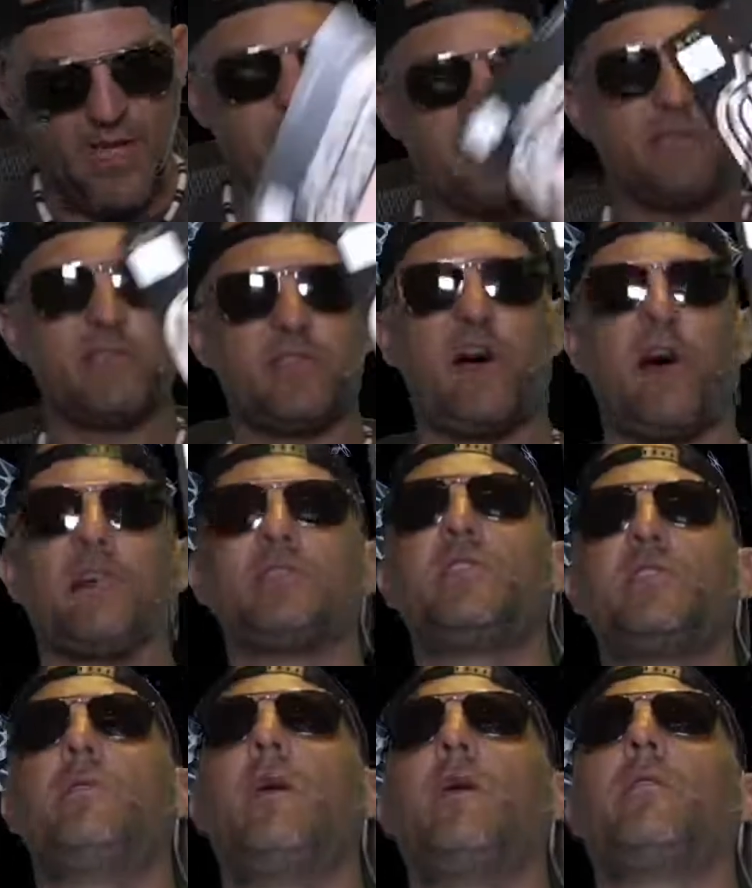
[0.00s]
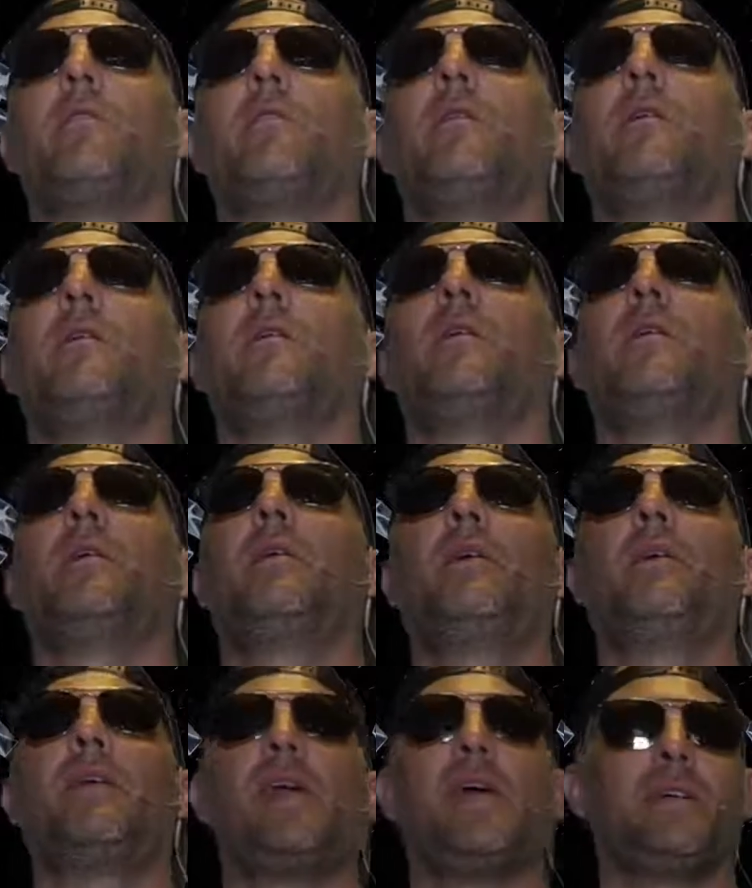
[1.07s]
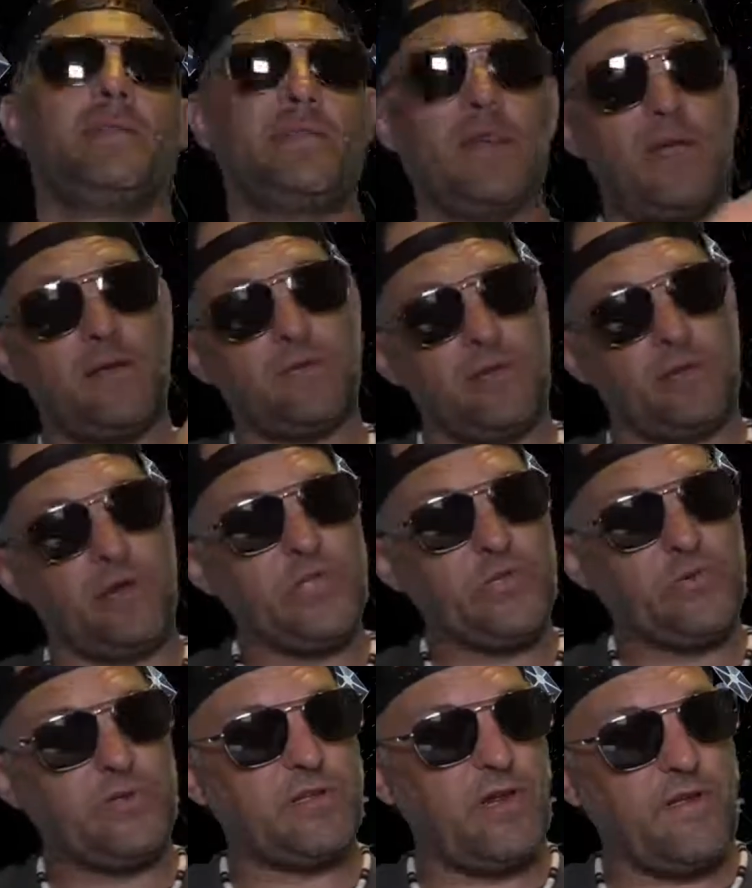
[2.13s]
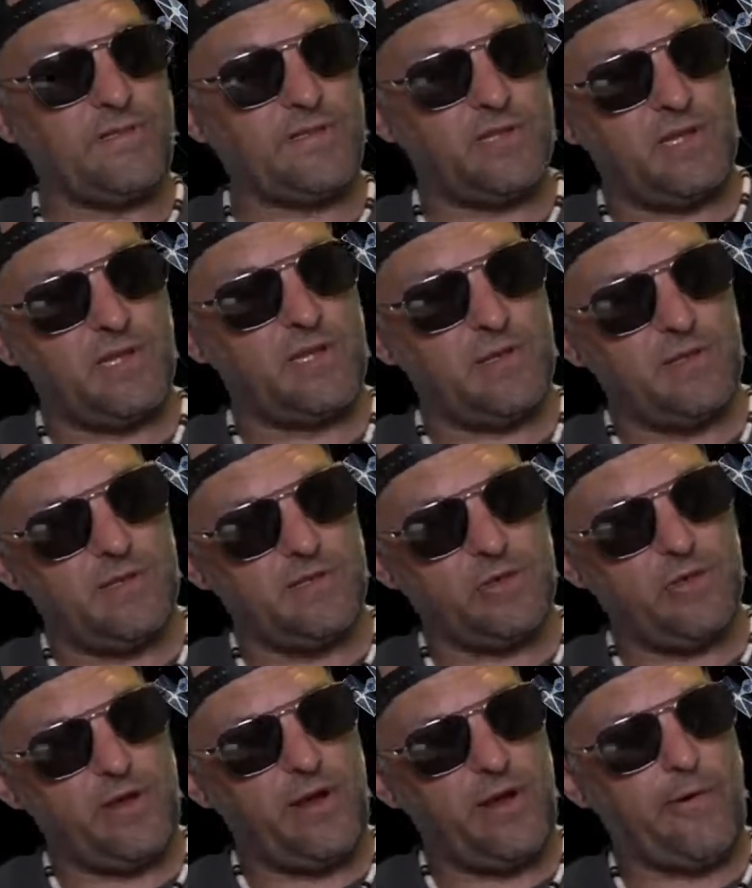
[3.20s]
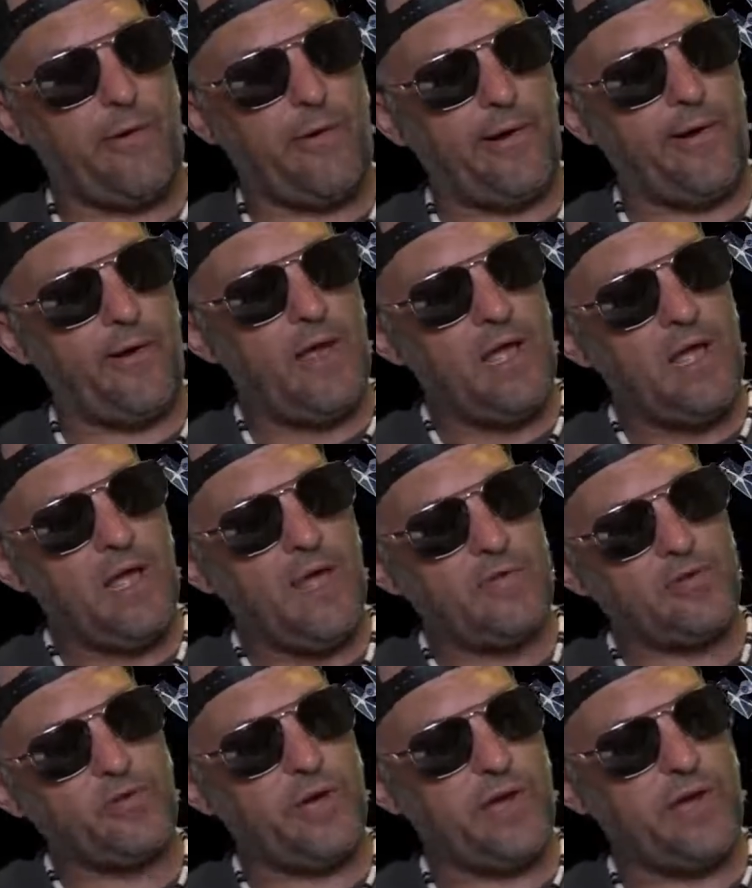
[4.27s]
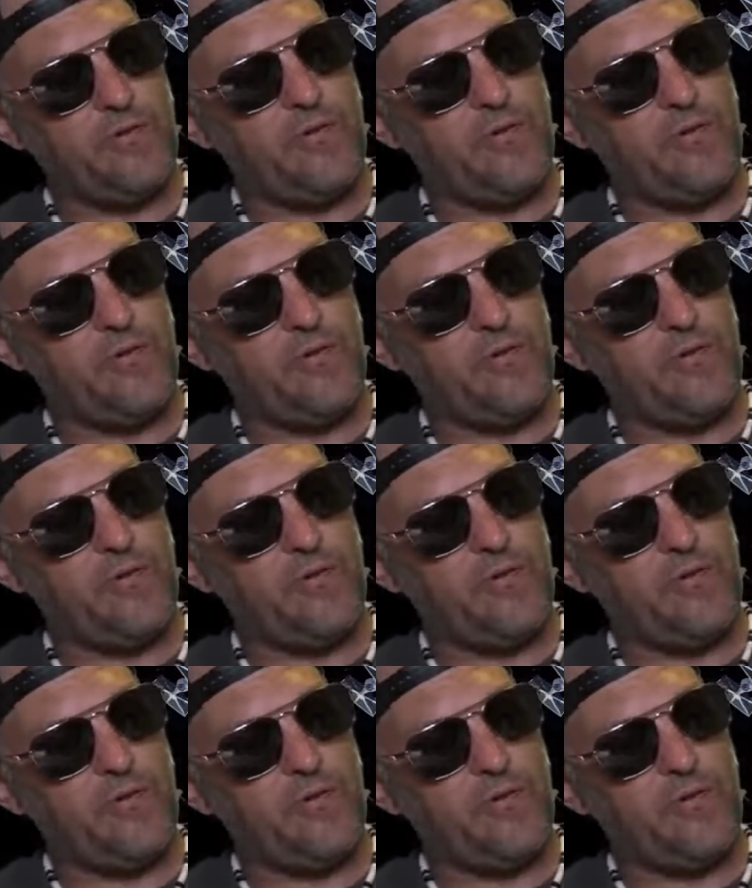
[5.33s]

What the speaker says: This is the Husky Raider. You can't see it because the green screen's obviously, there's a green arrow here and there's green here.